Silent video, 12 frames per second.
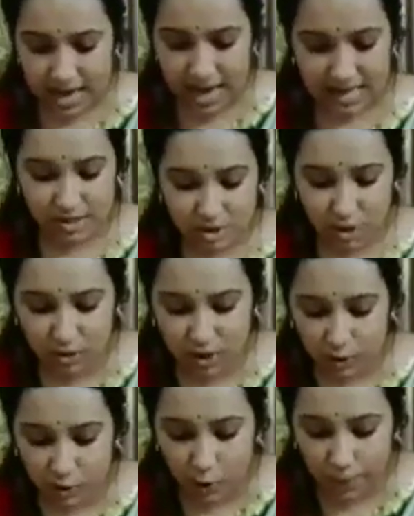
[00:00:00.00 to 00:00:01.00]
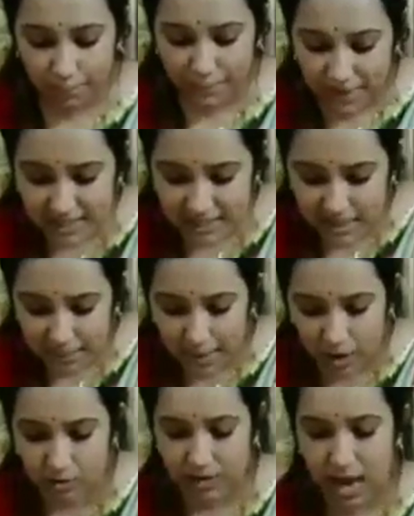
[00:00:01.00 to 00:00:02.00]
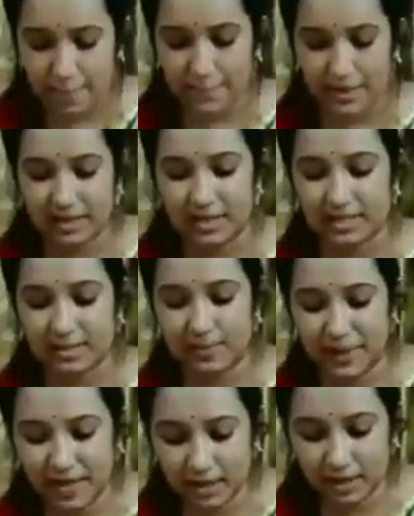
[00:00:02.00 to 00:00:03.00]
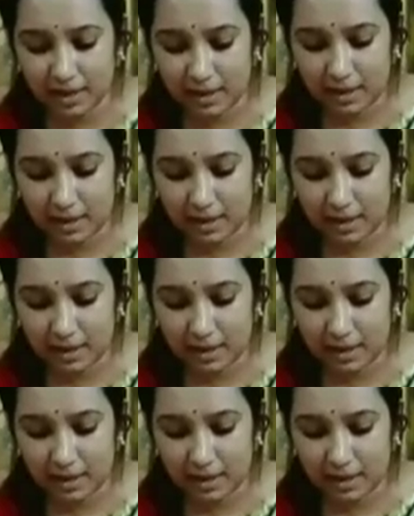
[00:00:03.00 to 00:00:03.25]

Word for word: and so the crow picked the mouse up in his beak